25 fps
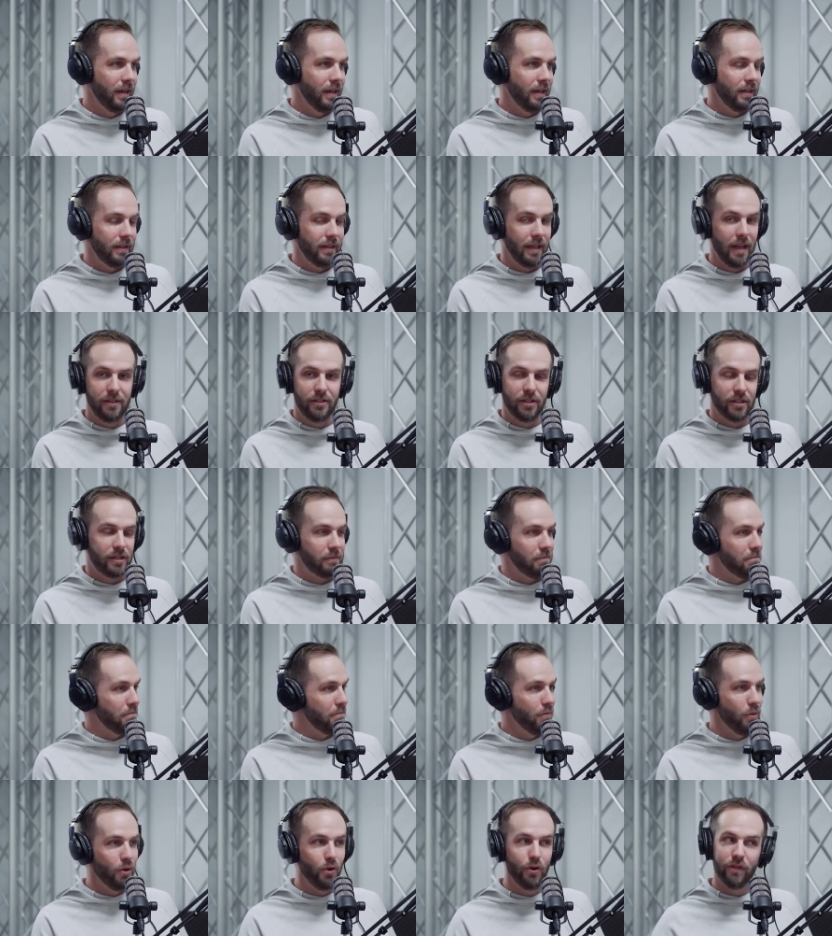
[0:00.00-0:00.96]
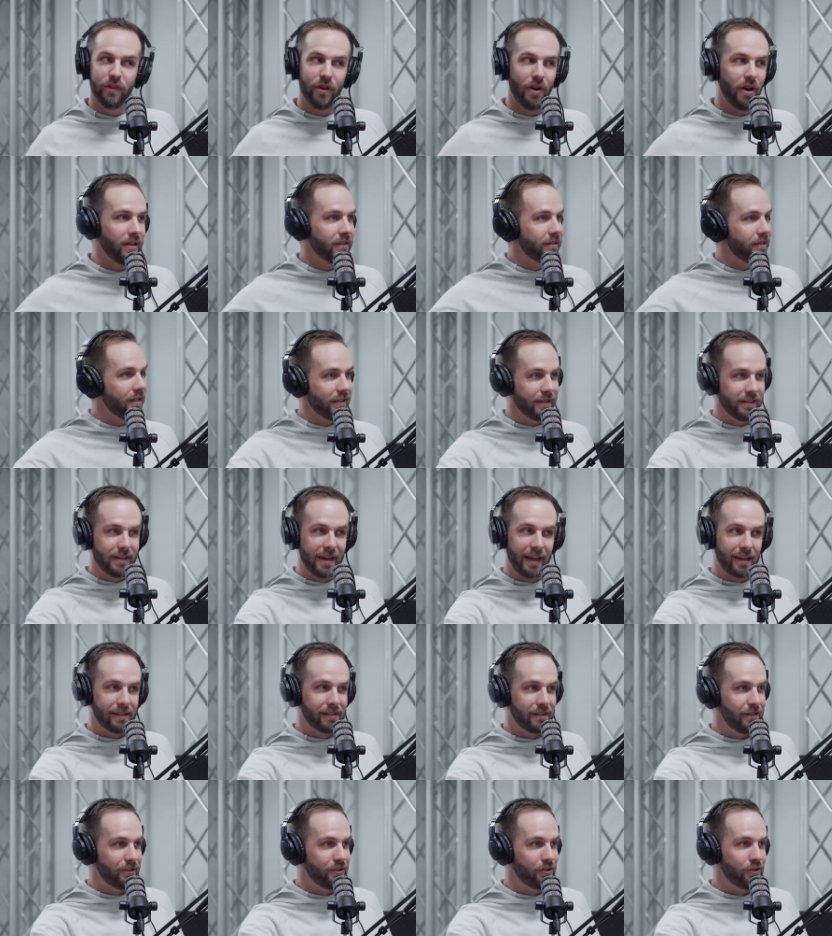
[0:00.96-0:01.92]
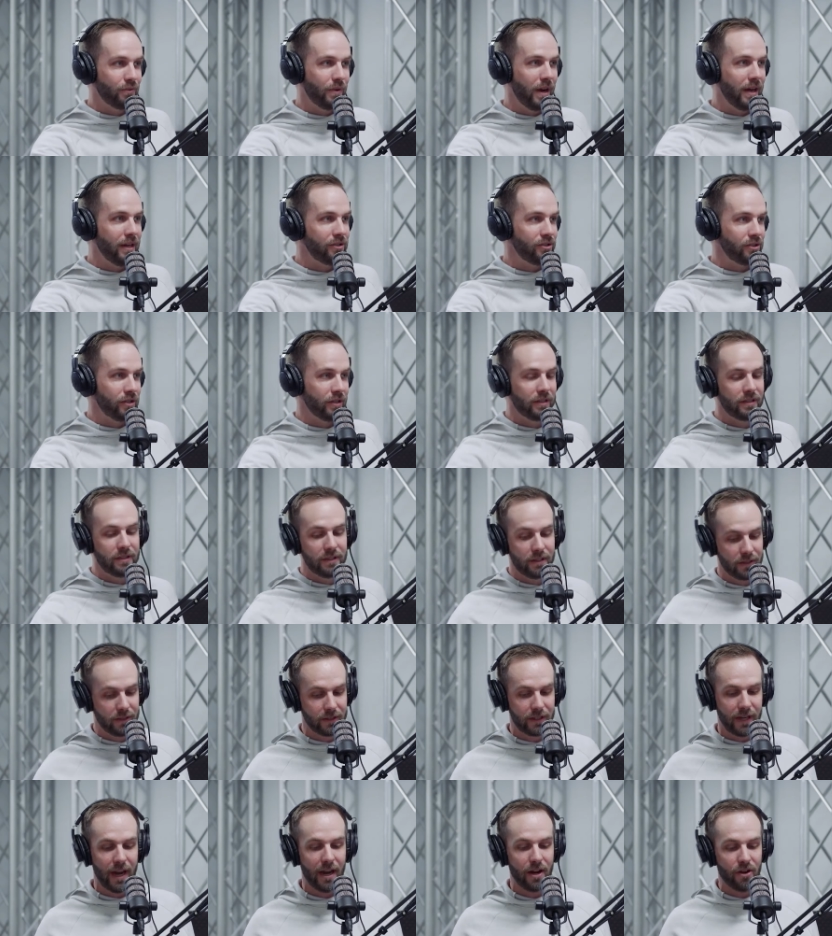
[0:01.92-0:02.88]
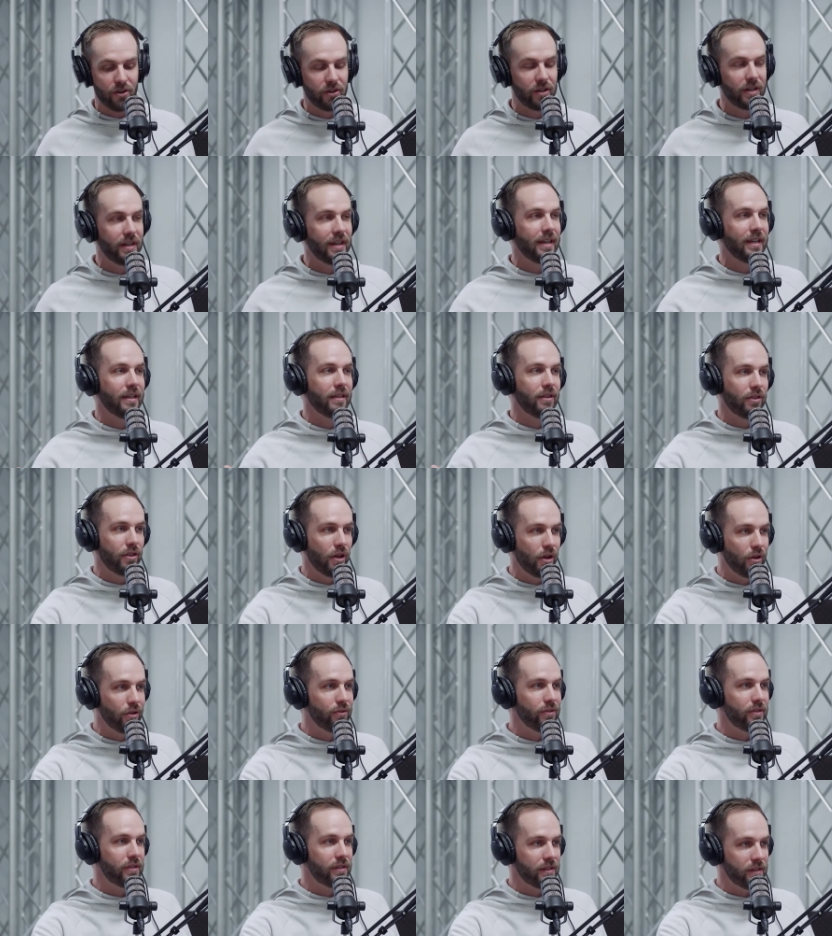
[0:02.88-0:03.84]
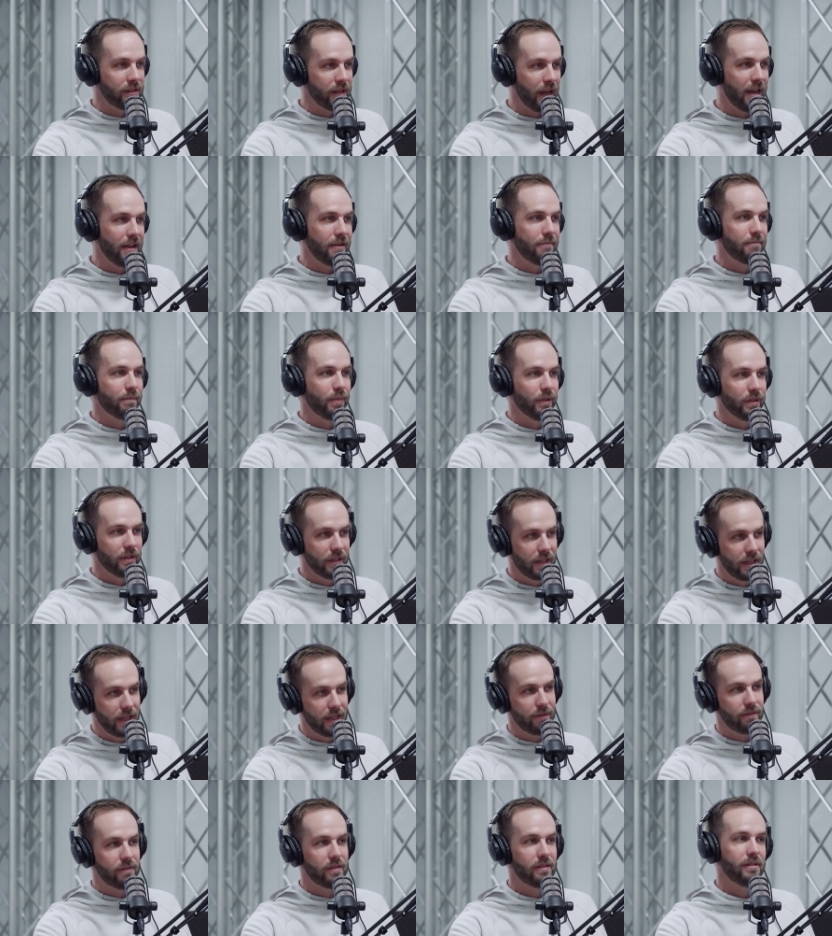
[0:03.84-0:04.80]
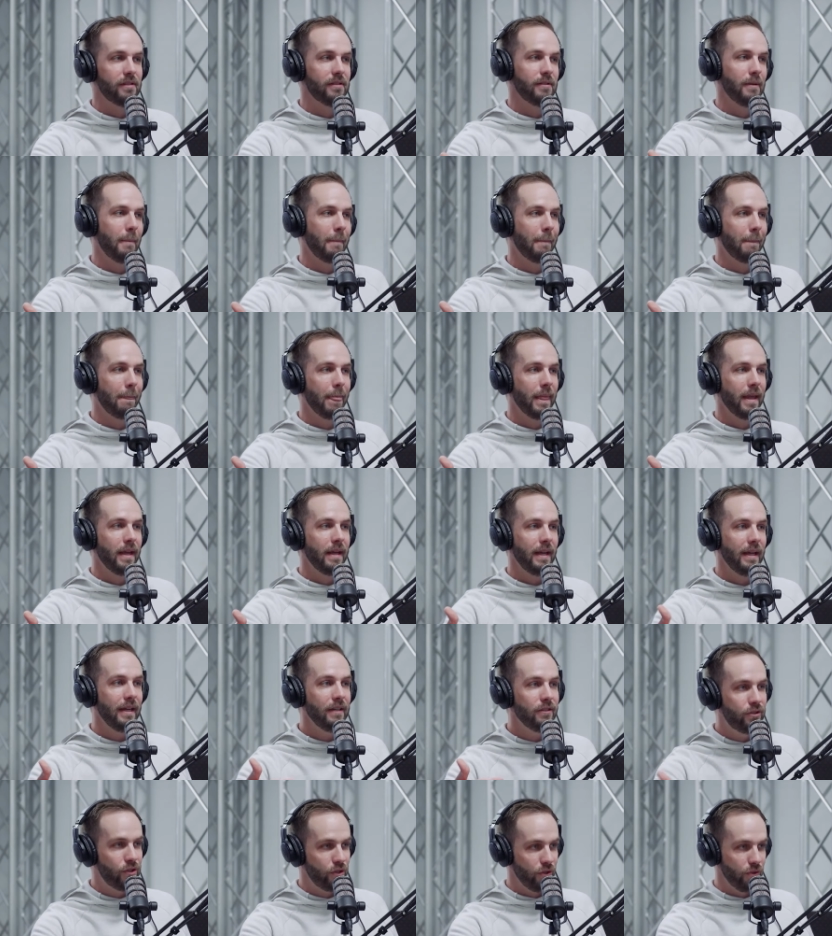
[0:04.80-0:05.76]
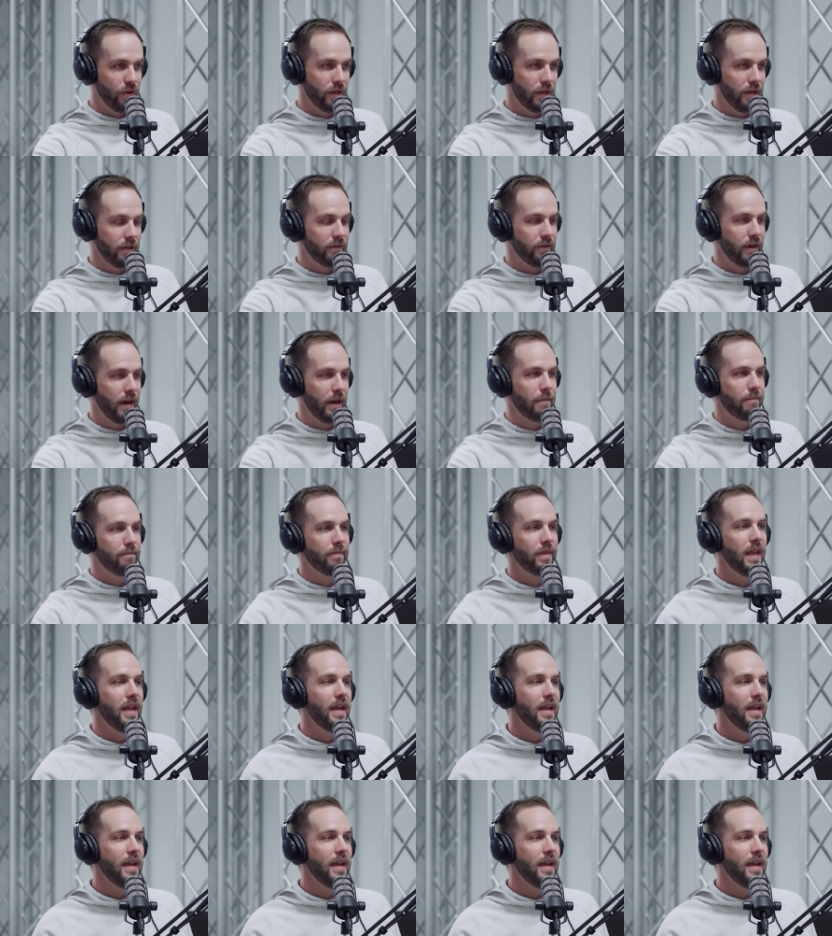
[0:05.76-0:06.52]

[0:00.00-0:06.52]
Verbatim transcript: They just move on to the next situation, carrying right. those same beliefs wow. into it. Right. Mm.